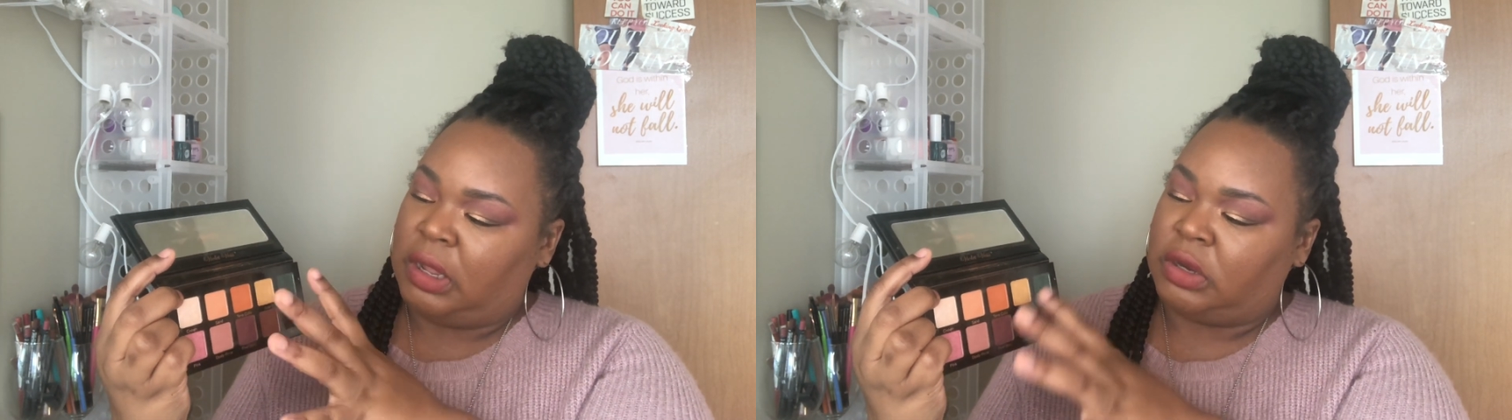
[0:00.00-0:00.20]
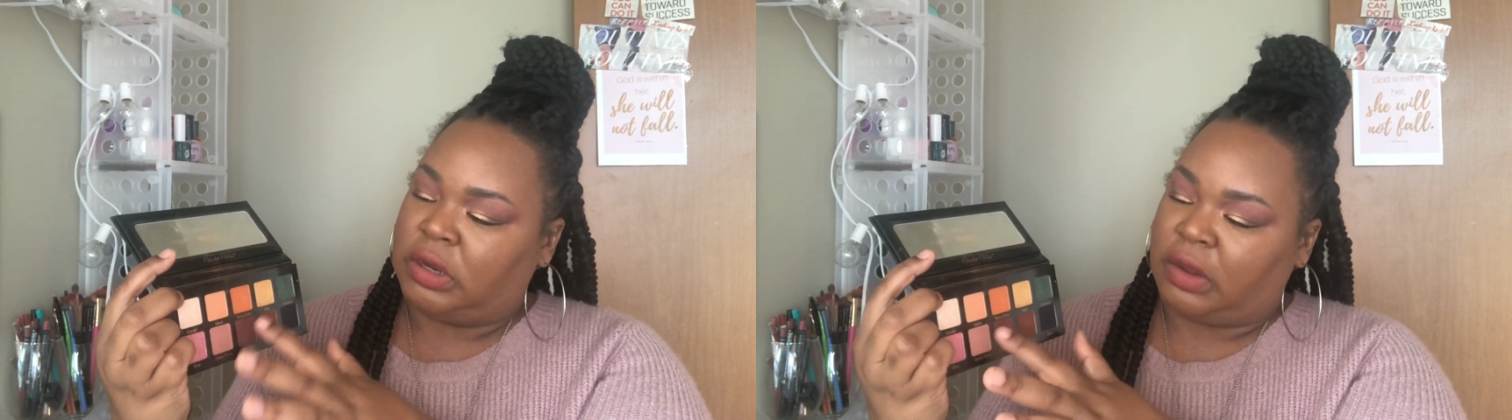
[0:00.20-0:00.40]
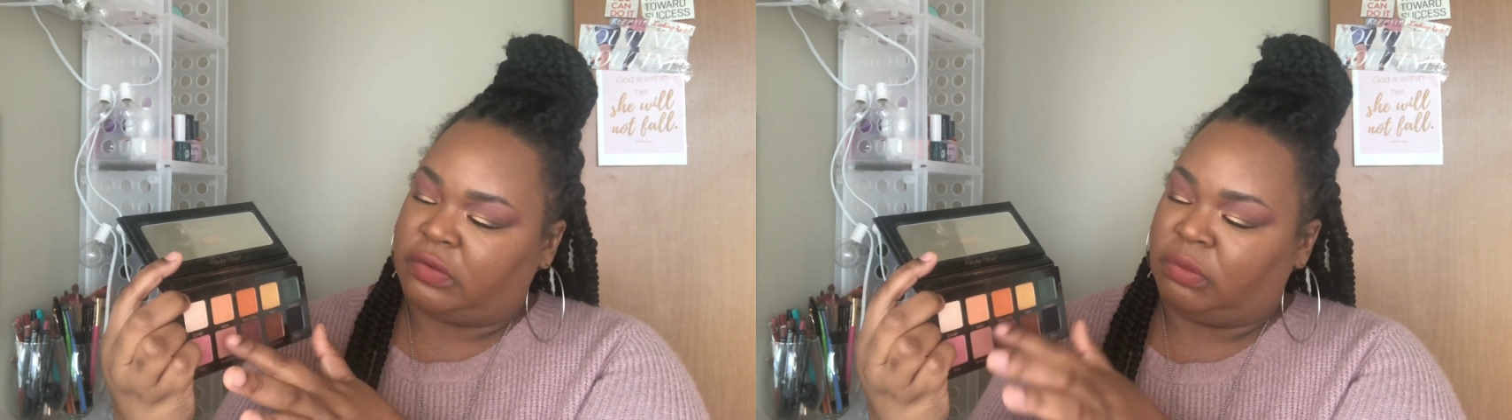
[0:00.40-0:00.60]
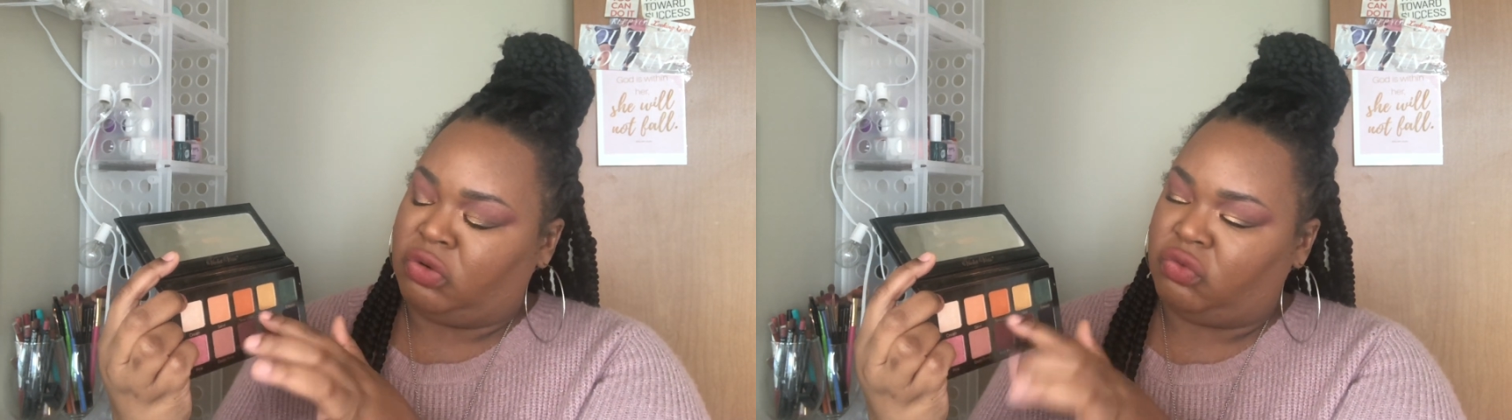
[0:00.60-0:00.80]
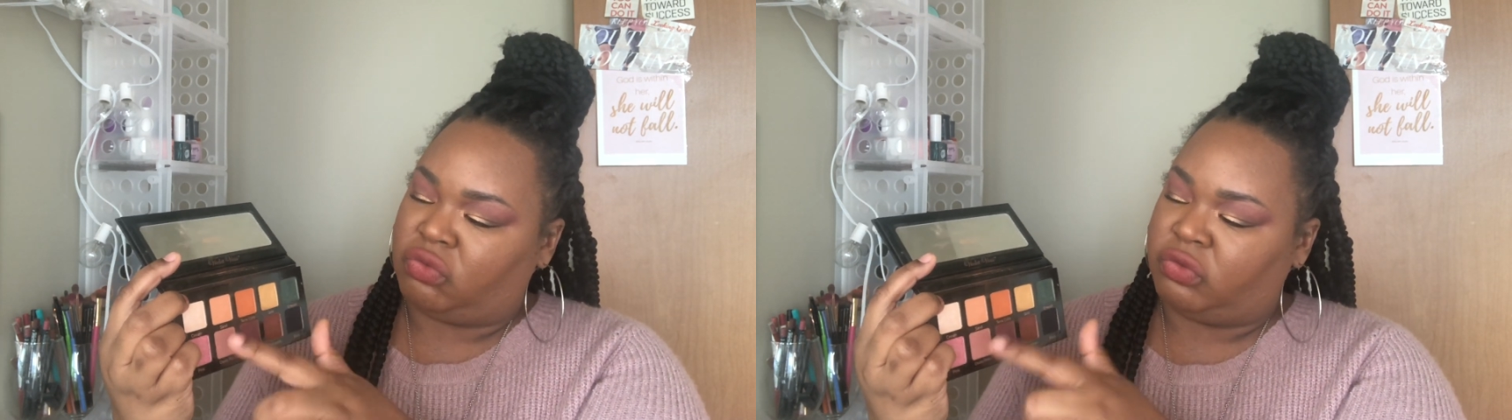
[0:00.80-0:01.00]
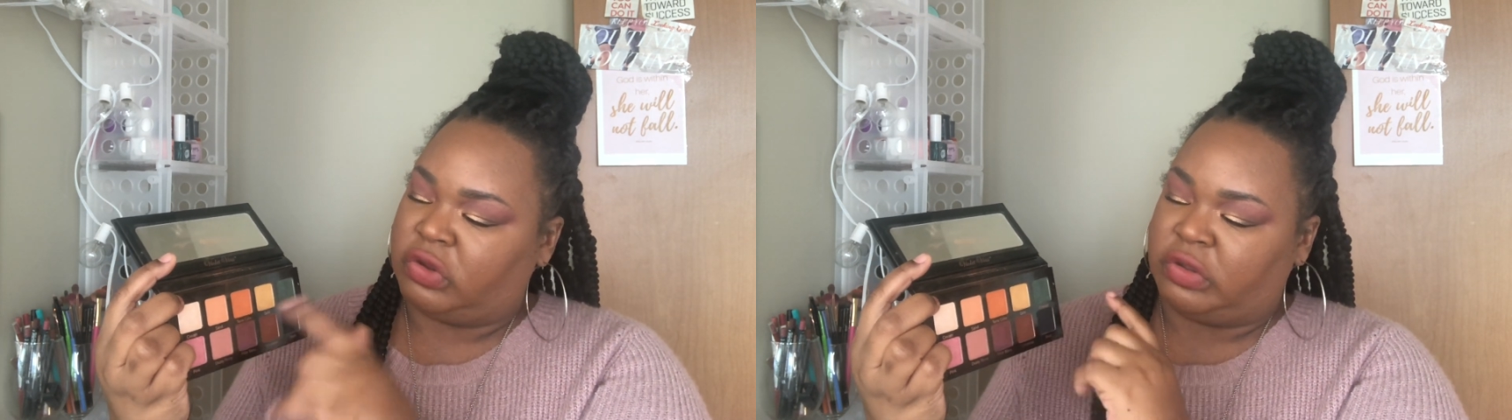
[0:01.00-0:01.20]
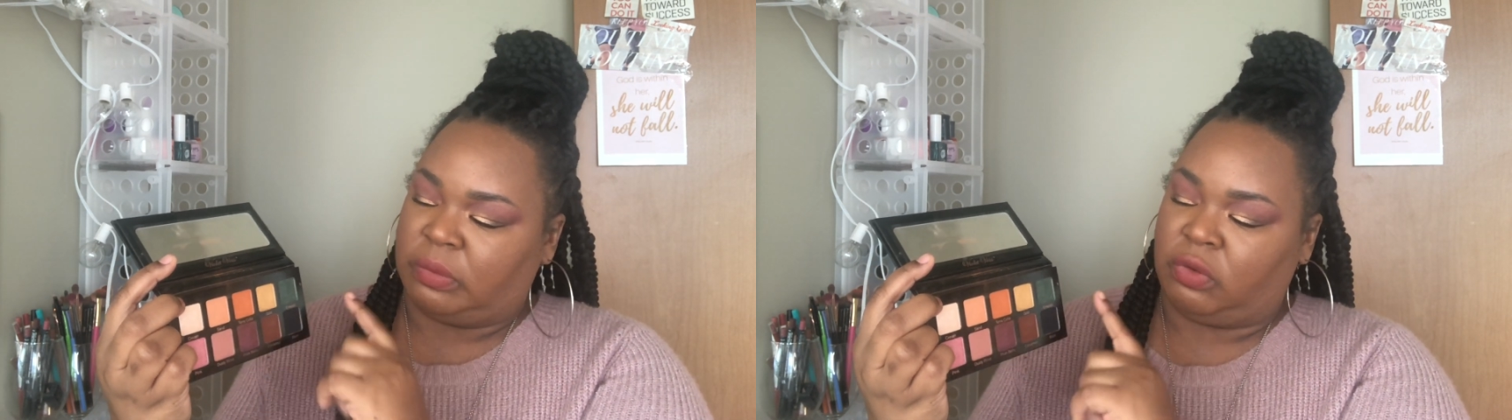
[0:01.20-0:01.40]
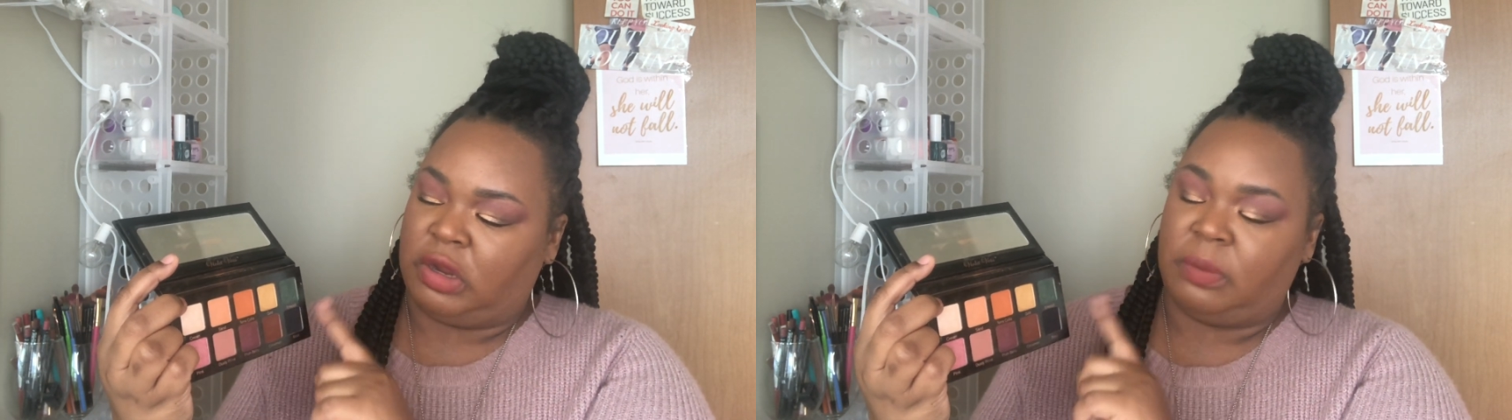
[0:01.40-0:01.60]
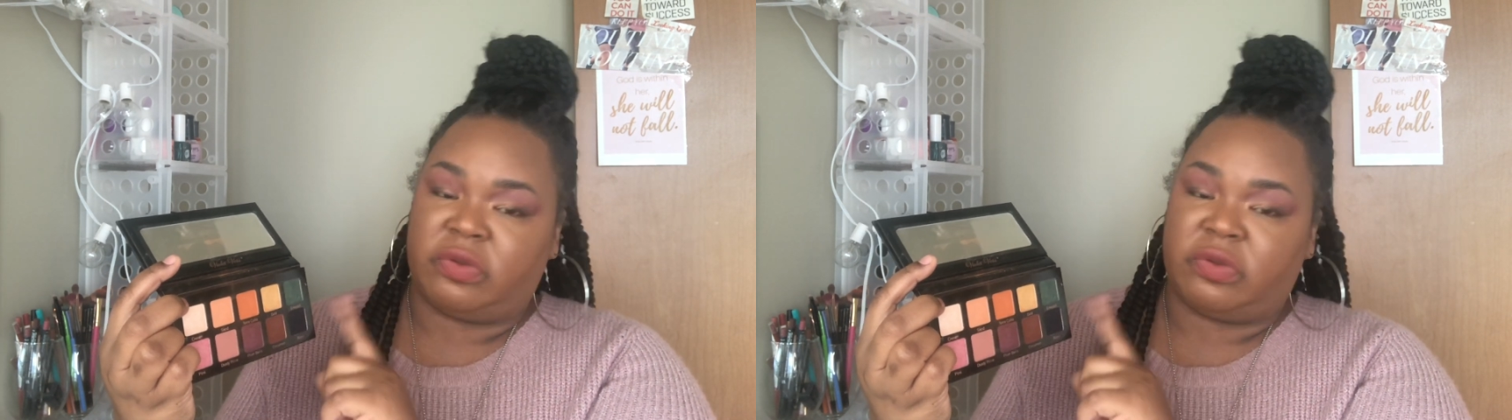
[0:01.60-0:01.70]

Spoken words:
We've got some neutrals and some creams.